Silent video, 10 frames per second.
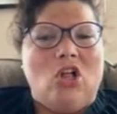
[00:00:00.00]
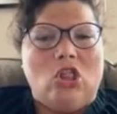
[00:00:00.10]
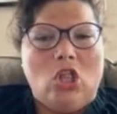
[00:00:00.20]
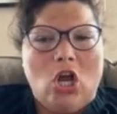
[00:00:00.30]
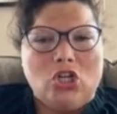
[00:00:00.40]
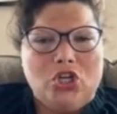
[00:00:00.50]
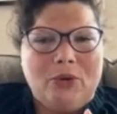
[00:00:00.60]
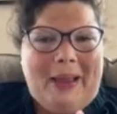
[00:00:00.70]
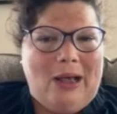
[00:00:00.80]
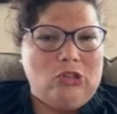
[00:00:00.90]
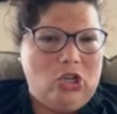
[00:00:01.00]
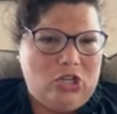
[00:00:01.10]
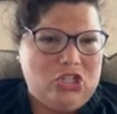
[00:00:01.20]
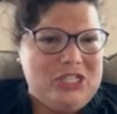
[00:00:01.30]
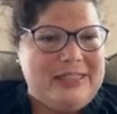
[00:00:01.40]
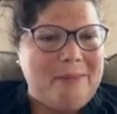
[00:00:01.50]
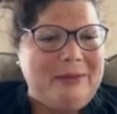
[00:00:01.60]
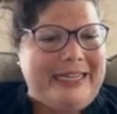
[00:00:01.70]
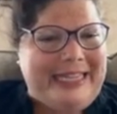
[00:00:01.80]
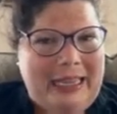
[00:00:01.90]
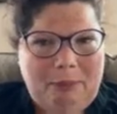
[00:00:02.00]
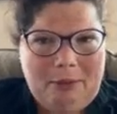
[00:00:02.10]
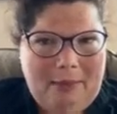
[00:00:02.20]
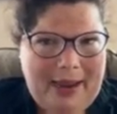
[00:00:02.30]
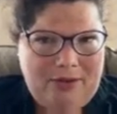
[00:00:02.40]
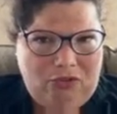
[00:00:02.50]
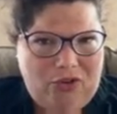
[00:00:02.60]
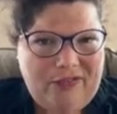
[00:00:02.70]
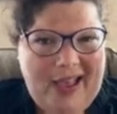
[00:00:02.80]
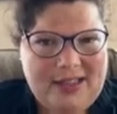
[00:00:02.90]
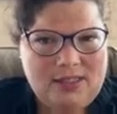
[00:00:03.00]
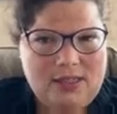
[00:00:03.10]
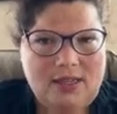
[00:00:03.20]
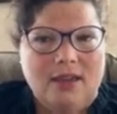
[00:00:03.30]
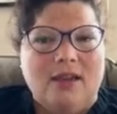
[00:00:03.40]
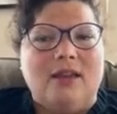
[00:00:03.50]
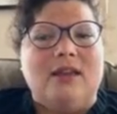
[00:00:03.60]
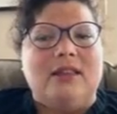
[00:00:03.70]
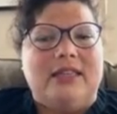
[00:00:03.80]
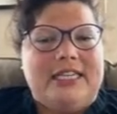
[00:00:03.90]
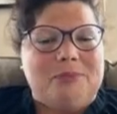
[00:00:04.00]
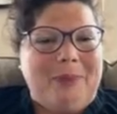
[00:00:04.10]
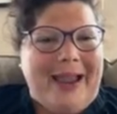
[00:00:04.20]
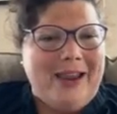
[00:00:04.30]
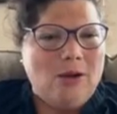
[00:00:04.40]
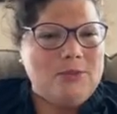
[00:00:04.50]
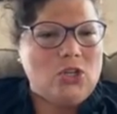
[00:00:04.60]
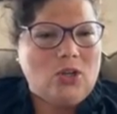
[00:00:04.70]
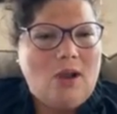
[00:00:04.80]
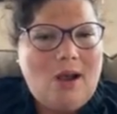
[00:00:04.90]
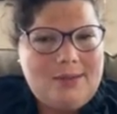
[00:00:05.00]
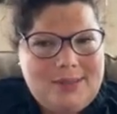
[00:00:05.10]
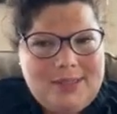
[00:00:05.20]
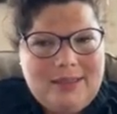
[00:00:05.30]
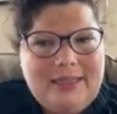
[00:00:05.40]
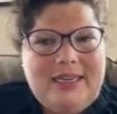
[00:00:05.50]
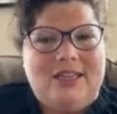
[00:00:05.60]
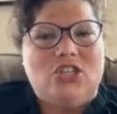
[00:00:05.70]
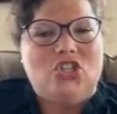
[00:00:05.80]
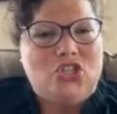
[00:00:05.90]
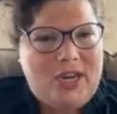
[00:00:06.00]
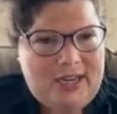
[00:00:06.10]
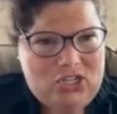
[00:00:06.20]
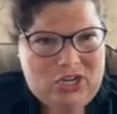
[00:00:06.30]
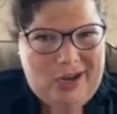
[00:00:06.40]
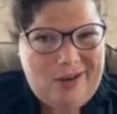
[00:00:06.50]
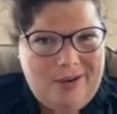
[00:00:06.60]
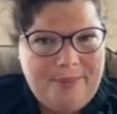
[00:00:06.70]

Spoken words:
Long-term outlook, just something to keep in mind real fast. These biomes are constantly changing